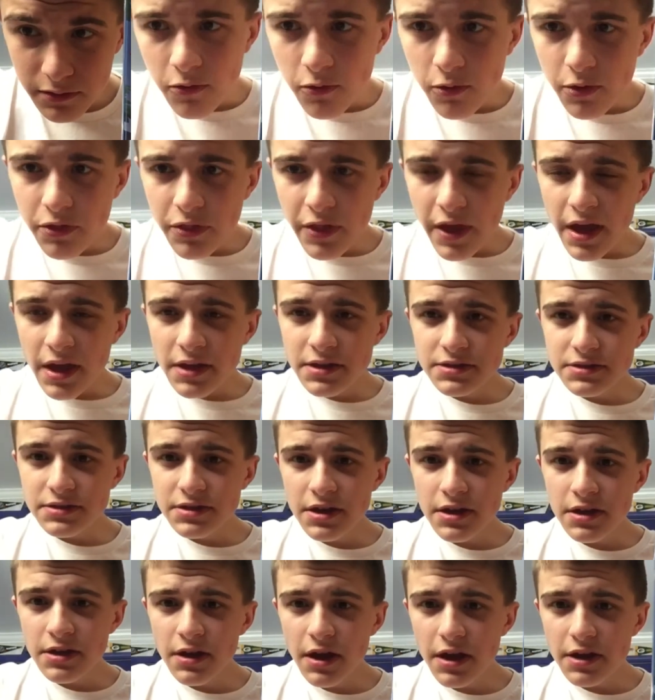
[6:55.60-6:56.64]
With that
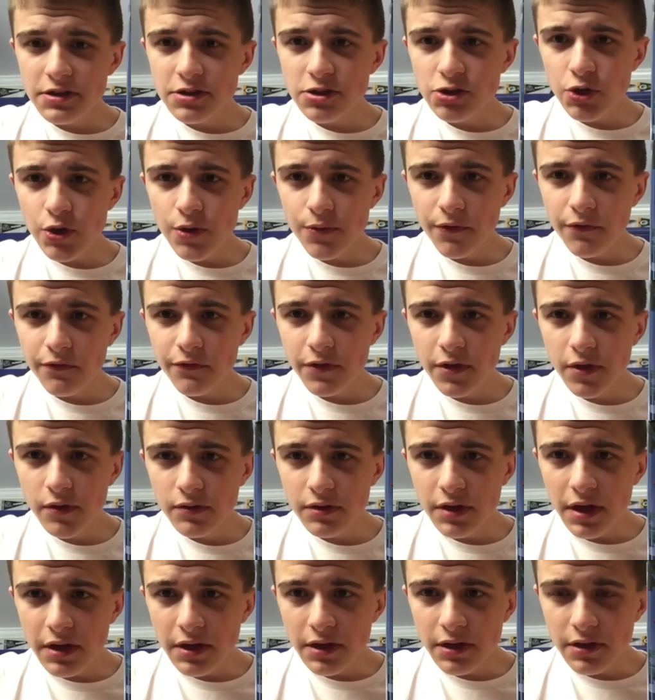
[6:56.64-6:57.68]
said, I do have a few
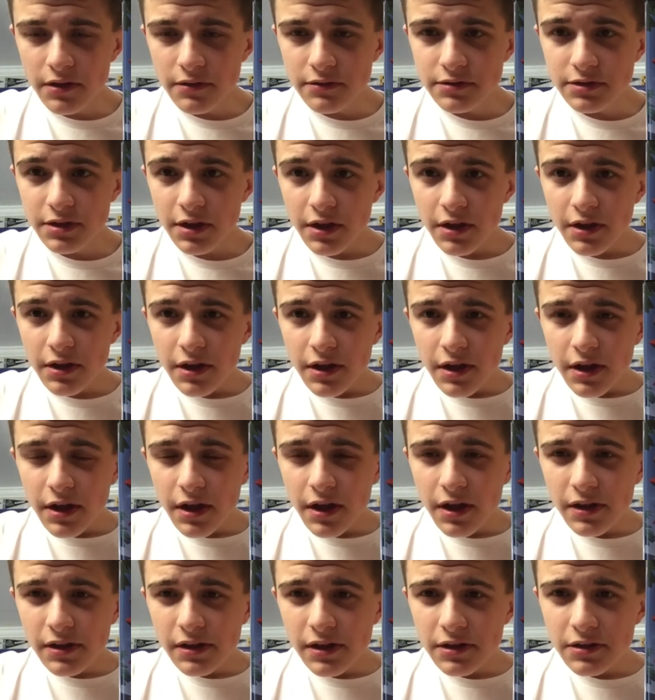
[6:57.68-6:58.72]
negatives,
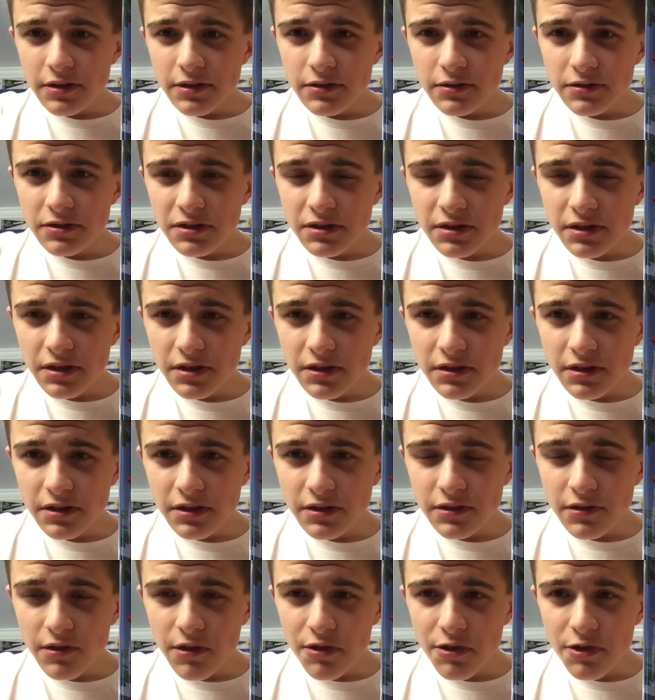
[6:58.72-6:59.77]
and I just
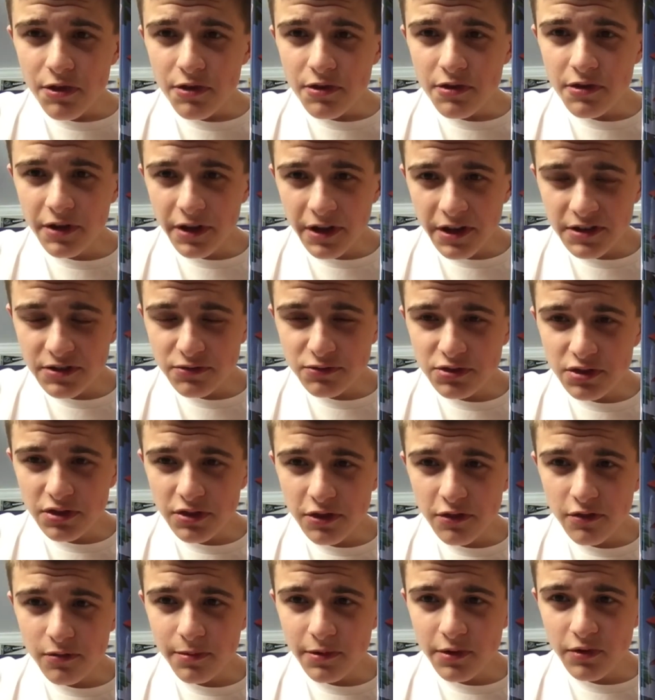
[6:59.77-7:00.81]
think the third act was a
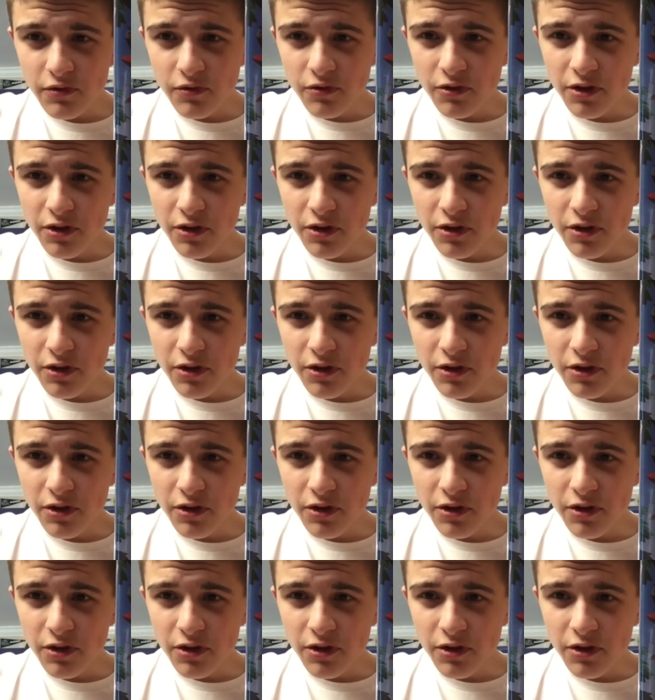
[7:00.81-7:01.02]
little bit